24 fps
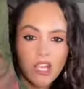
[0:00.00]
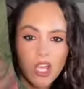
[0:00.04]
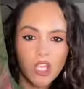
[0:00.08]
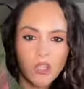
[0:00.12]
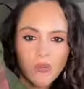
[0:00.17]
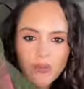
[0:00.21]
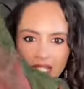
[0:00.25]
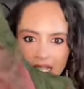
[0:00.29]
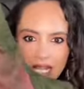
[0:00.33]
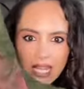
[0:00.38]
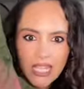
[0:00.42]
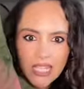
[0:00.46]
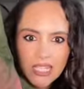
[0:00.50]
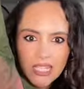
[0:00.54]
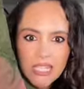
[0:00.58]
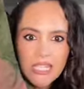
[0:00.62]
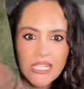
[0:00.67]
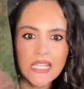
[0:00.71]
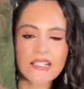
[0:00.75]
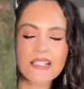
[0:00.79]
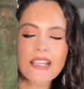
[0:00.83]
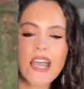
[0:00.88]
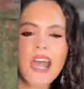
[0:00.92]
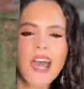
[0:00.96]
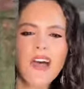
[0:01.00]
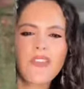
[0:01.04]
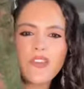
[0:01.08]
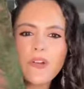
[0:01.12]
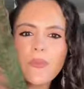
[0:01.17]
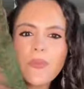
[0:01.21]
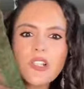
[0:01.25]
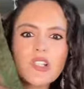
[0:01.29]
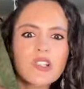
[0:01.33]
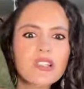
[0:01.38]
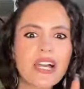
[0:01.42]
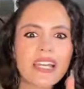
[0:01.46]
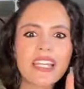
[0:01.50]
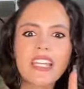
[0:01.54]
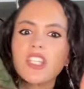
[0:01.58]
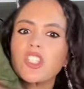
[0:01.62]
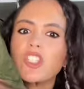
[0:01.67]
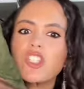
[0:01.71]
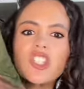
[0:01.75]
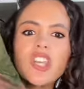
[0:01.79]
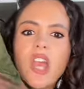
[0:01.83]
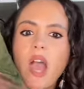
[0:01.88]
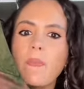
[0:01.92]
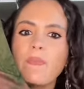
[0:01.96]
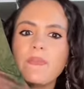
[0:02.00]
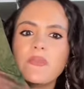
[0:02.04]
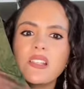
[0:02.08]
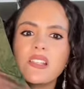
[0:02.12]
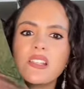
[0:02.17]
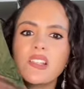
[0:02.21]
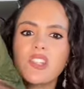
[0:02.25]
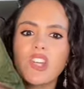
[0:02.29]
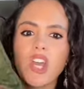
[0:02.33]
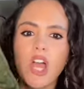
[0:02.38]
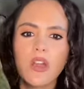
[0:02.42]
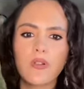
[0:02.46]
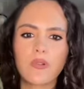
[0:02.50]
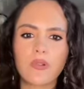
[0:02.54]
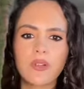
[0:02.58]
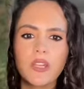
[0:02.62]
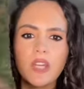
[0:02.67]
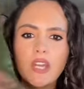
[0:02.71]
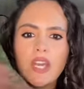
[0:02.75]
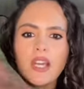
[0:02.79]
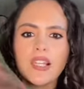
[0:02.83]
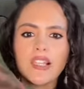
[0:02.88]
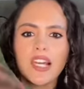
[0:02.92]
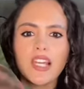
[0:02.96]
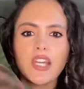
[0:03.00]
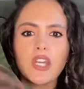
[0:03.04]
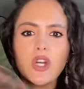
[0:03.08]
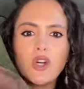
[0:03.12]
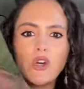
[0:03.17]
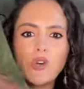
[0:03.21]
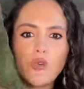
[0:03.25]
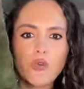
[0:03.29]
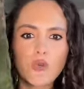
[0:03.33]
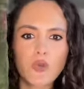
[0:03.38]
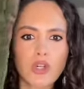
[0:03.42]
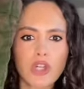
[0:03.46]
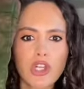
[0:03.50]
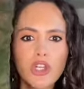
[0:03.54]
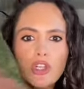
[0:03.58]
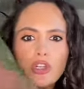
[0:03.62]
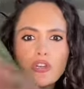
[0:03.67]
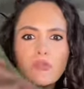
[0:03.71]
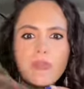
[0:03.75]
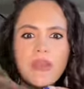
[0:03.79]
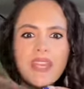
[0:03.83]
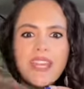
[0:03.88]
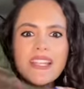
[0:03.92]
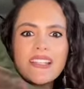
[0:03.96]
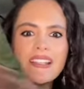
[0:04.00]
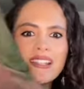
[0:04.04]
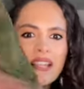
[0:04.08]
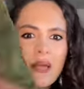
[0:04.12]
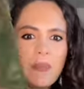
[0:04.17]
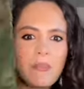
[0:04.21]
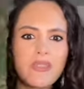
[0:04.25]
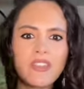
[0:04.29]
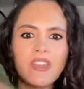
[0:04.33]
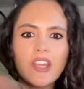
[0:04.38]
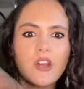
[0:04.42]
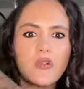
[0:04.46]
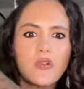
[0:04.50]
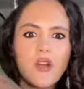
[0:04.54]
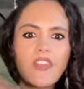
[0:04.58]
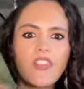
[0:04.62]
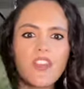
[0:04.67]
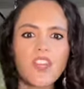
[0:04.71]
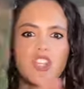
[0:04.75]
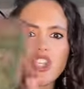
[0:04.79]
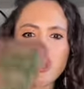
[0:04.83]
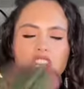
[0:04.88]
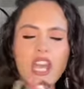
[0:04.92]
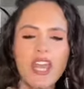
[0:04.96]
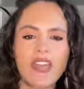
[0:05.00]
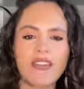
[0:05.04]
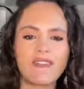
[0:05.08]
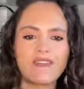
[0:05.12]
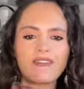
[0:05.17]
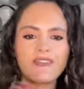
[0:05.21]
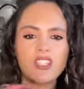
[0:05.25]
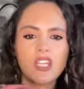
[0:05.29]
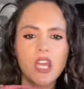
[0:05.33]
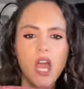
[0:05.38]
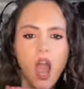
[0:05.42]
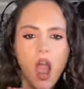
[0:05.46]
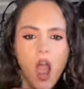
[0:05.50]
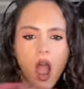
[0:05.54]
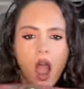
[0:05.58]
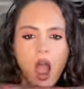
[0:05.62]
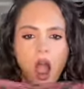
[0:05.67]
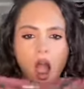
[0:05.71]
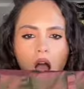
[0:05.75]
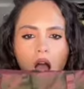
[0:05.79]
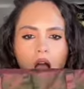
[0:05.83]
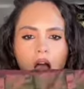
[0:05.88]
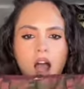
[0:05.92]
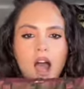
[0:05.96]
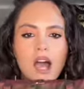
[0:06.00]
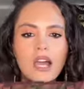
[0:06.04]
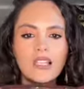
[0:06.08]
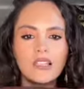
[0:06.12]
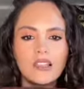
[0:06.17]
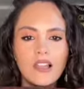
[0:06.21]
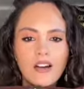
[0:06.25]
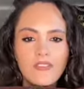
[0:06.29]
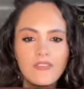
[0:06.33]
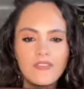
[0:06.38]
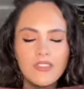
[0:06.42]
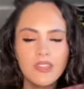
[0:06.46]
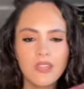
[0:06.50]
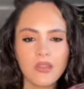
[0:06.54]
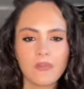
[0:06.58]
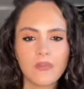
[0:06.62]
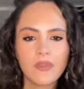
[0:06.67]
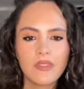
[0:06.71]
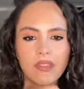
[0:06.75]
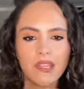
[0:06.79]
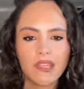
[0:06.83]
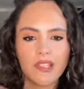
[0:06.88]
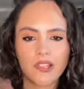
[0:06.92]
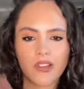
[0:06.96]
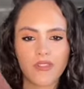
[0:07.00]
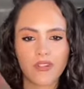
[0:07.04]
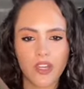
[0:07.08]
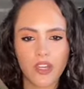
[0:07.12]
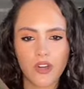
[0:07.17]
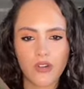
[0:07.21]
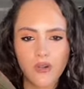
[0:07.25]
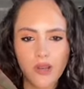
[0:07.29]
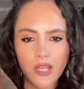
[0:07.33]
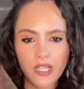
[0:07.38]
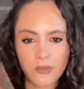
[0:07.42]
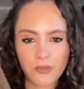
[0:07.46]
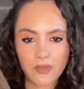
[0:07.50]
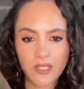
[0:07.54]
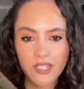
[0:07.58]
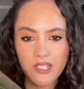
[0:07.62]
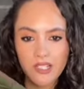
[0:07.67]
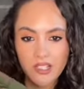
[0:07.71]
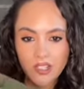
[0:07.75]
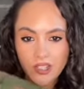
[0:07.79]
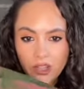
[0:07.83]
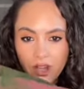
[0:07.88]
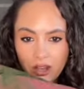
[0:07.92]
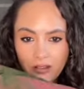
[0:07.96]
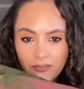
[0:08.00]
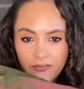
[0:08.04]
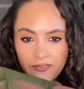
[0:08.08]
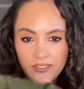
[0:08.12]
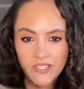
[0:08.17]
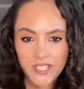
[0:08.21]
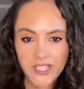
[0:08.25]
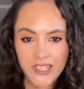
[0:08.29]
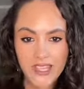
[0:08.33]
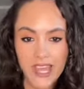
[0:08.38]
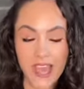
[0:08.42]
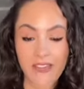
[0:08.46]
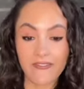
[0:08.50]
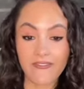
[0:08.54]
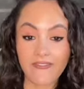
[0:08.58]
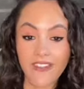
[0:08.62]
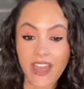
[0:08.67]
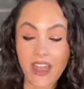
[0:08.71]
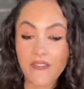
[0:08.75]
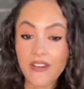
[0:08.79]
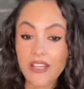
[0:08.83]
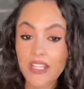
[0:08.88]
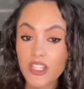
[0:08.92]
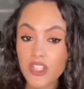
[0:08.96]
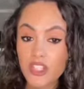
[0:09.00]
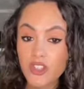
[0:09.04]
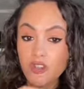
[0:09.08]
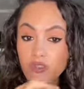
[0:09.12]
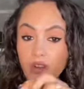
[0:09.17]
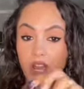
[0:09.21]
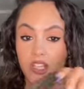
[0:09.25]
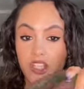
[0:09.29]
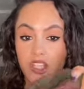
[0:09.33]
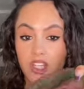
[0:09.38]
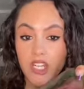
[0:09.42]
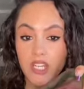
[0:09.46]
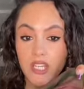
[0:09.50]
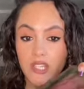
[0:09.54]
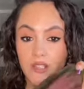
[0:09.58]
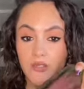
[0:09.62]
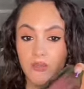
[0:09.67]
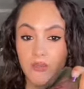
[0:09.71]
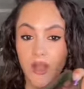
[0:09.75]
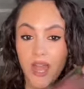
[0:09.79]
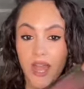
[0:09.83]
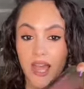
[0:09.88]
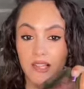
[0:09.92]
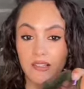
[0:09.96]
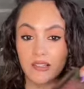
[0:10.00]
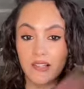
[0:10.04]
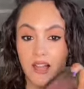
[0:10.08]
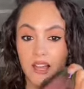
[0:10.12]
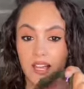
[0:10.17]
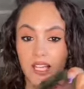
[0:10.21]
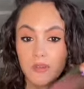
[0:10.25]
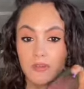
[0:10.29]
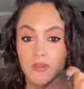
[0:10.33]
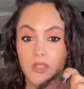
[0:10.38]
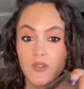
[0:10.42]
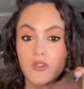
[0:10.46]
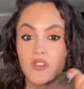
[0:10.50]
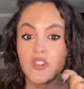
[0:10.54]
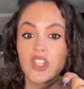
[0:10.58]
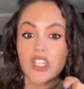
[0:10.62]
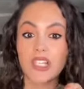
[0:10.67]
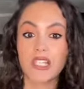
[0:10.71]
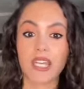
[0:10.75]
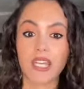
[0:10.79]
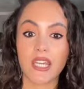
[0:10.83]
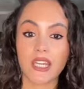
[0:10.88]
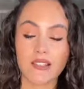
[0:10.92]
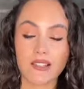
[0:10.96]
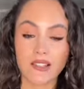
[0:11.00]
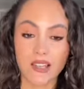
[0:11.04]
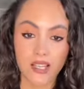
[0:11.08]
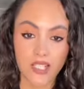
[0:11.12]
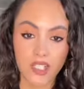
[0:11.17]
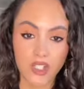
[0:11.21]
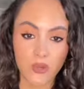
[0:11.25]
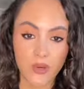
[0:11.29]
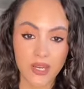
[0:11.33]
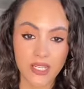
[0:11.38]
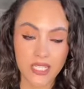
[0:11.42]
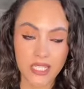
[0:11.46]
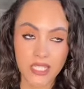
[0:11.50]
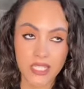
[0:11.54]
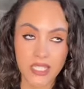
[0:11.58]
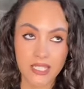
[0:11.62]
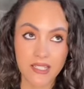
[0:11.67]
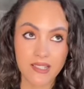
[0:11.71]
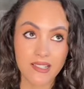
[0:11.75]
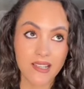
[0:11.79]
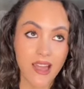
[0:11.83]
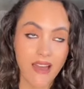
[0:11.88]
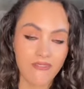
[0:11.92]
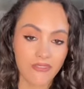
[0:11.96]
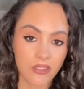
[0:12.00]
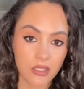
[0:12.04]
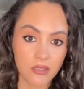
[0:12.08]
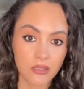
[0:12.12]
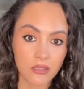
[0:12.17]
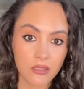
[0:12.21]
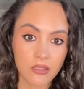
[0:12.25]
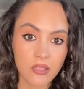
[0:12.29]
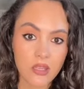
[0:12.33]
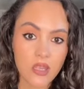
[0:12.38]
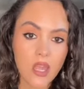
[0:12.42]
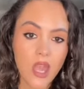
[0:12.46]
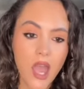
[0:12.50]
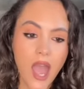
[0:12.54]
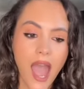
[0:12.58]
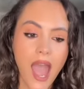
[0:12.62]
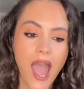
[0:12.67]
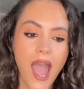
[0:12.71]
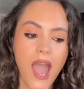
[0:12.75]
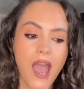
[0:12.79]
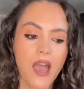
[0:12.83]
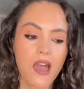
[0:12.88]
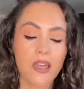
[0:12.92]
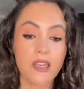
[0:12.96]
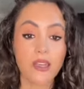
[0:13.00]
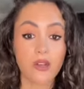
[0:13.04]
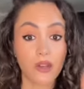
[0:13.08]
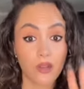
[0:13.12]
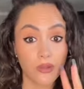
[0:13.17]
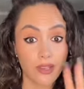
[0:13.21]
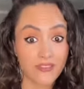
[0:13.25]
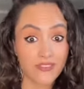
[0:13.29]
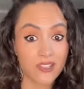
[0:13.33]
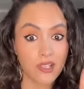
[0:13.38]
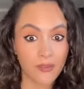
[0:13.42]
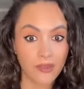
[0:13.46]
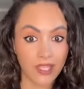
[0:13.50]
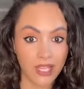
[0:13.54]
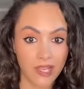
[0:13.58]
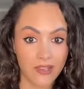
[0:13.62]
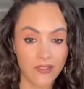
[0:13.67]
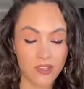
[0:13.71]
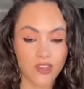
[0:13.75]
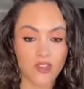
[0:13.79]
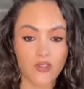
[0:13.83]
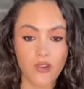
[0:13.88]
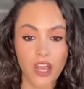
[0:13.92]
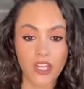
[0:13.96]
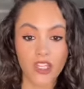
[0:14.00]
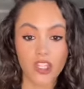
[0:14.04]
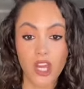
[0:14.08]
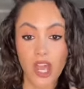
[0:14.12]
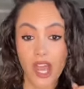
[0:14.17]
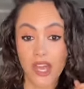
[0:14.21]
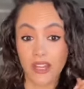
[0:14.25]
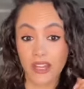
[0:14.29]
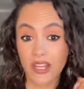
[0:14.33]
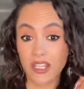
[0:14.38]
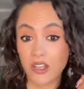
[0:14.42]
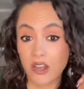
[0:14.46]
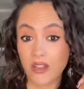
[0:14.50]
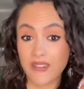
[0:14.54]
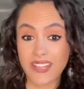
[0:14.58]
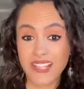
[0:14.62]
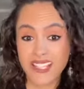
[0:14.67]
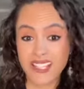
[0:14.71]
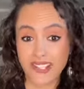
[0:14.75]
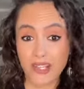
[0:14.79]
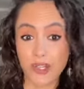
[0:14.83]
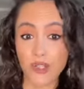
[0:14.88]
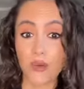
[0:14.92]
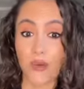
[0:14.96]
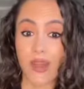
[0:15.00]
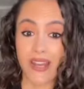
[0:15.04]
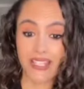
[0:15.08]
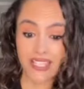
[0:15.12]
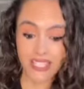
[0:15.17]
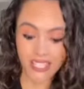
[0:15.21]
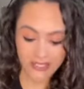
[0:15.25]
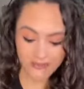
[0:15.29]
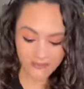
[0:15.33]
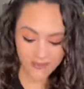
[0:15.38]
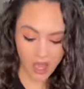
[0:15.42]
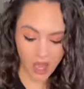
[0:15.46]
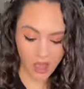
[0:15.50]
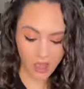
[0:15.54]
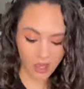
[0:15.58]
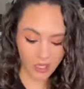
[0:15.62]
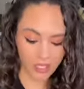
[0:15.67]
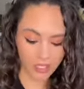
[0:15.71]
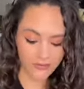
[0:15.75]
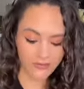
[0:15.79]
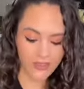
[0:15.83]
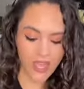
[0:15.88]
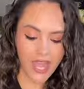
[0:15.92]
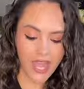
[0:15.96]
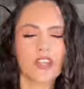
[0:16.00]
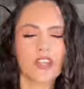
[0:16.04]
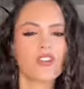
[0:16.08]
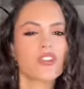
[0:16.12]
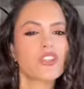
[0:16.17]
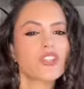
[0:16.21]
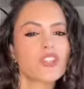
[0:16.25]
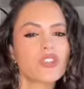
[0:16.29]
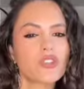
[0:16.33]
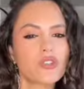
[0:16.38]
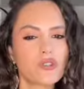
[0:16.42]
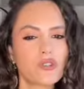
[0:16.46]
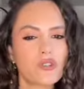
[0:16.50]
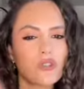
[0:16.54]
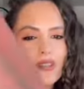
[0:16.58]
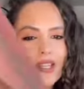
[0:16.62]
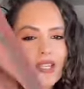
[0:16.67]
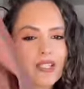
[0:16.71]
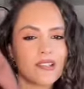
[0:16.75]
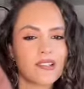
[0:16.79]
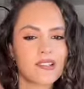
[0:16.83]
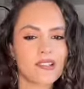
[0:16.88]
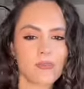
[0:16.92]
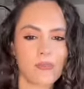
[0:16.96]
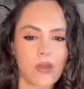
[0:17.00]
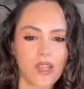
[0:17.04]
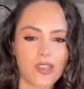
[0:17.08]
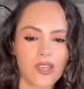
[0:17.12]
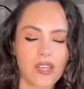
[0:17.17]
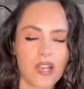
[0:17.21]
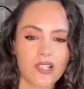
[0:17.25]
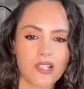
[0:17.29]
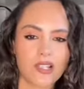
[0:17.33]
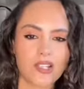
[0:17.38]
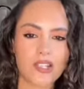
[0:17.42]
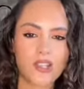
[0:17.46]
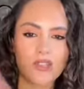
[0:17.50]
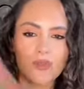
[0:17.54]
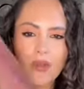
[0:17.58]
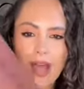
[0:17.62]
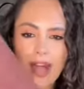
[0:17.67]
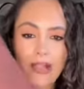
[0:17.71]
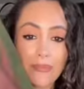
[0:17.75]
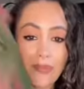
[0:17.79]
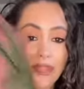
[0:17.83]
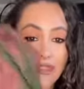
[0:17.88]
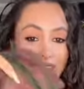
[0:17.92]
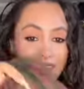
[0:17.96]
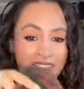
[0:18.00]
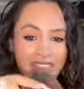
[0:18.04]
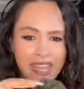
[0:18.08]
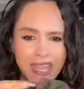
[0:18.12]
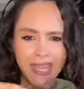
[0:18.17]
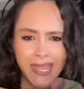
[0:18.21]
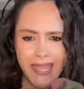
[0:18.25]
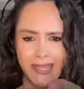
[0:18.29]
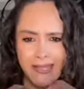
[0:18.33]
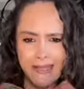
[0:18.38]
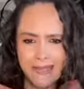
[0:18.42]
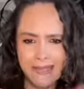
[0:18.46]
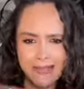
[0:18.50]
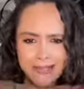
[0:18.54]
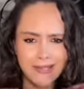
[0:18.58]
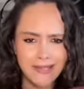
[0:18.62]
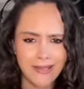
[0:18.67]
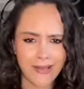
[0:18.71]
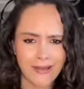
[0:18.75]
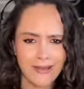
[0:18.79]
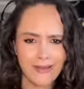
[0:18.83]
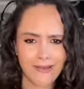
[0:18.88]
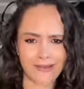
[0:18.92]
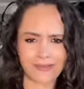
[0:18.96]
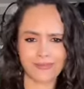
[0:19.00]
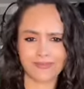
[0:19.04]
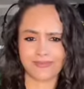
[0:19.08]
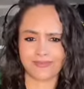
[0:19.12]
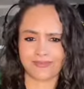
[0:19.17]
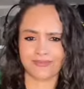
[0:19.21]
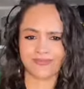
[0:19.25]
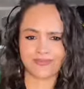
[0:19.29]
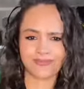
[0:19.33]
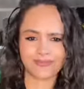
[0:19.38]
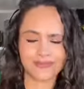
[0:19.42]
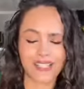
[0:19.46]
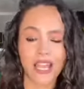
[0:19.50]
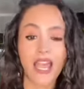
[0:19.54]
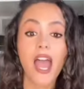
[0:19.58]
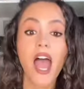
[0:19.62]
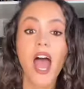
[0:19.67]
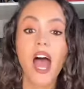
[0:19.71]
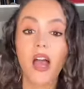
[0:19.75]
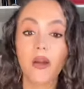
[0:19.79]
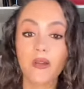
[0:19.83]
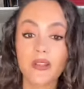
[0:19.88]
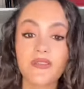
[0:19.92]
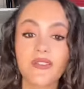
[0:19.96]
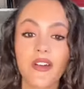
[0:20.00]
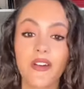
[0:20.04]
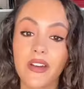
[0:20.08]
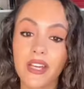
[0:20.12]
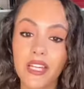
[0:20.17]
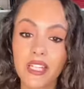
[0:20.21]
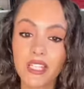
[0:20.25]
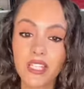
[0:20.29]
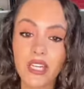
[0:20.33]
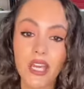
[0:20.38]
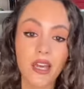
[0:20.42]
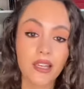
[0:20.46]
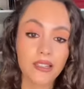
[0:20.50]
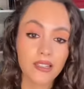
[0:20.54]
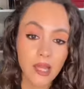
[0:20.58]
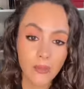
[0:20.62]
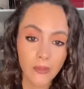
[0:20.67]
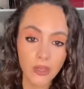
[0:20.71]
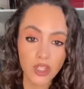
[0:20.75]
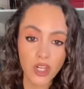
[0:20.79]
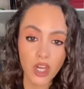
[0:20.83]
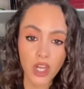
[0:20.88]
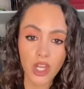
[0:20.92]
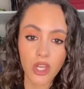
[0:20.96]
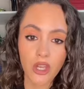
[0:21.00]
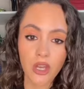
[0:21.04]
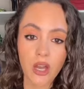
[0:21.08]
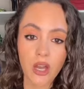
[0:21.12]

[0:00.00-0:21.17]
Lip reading: Are you seeing these? They almost look like a gemstone, like a ruby something or other shift. I love them. These are incredibly soft. They're very stretchy as well. I'm usually a size 27 if something has stretch, and I got these in a 25. also do these in some other colours as well, but this, I was very into it. Let me show you her